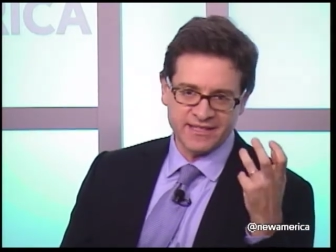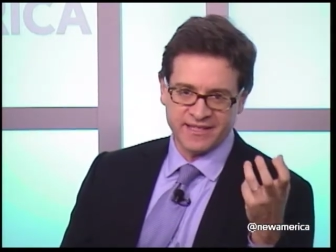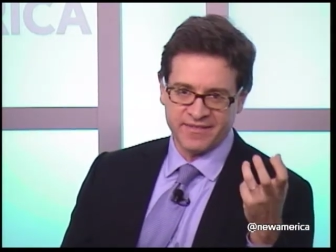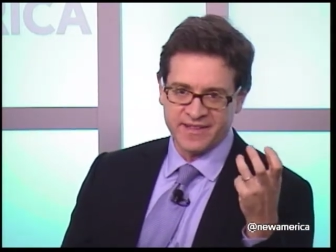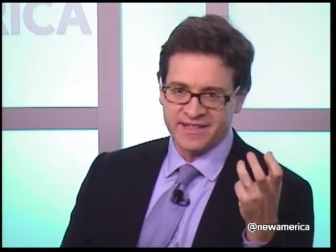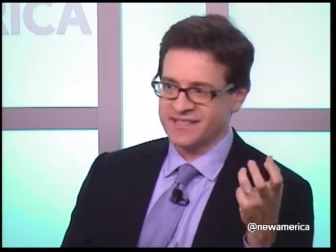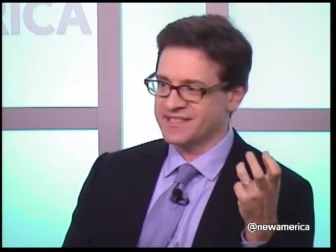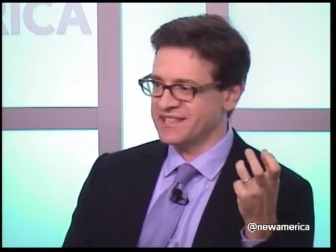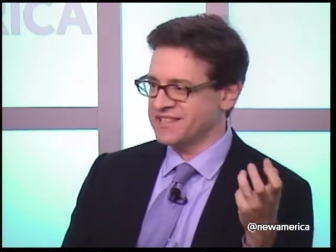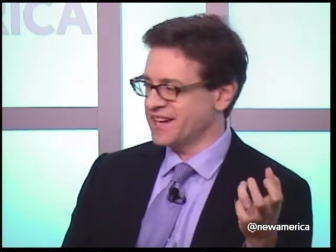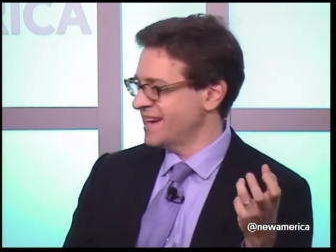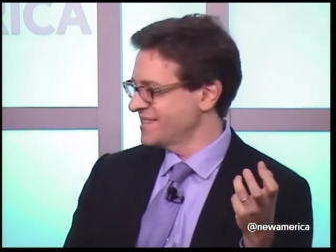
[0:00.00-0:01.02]
as if this is a
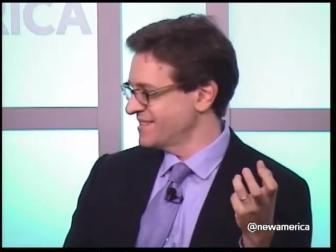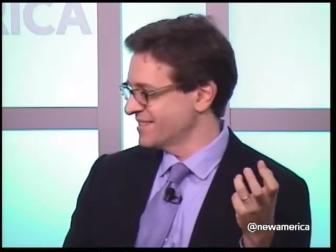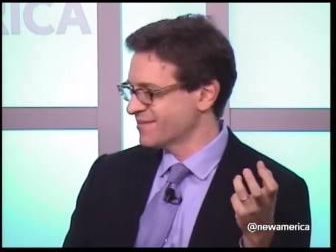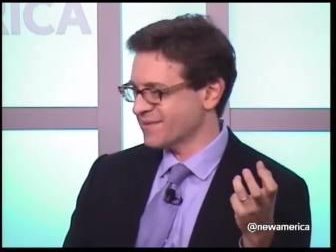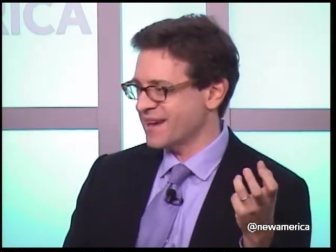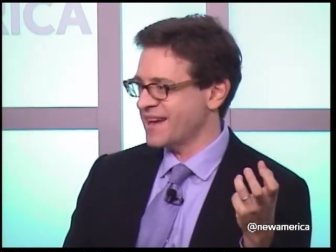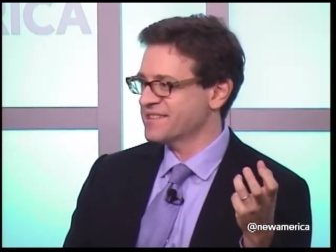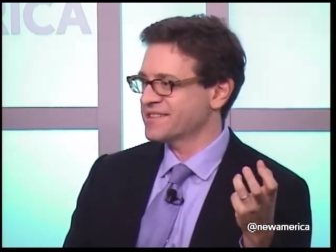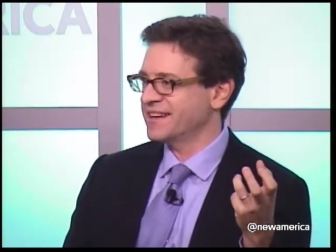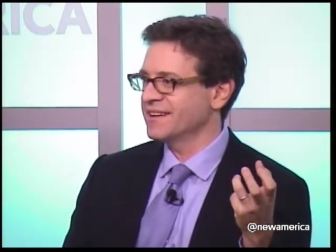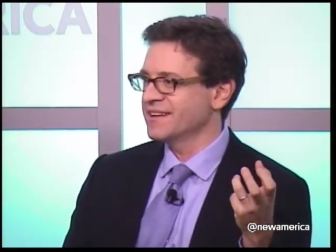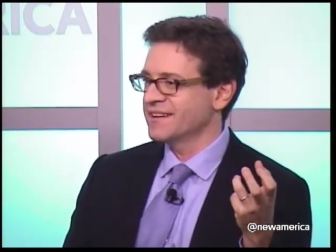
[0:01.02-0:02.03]
Johnson
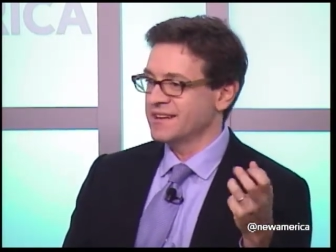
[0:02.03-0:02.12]
creation.